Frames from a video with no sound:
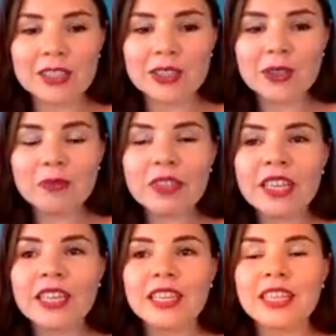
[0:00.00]
So
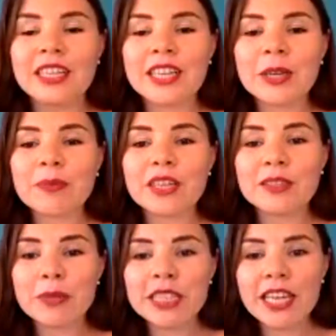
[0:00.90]

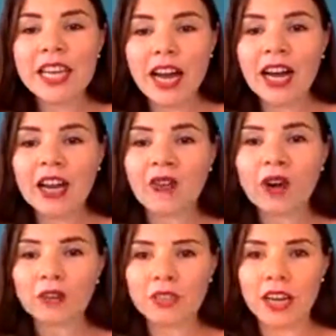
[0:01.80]
but they are
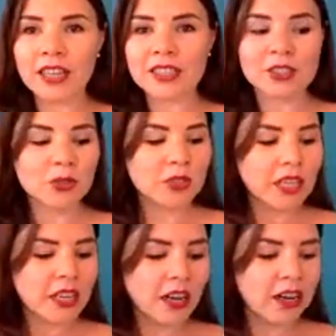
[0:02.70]
around us, so
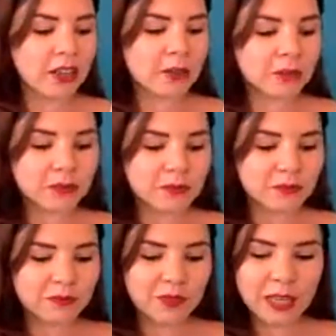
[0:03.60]
they
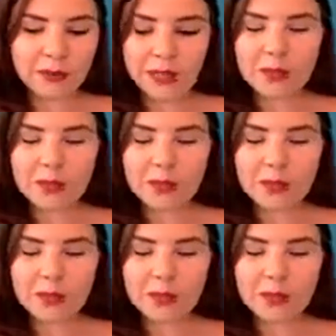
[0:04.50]
may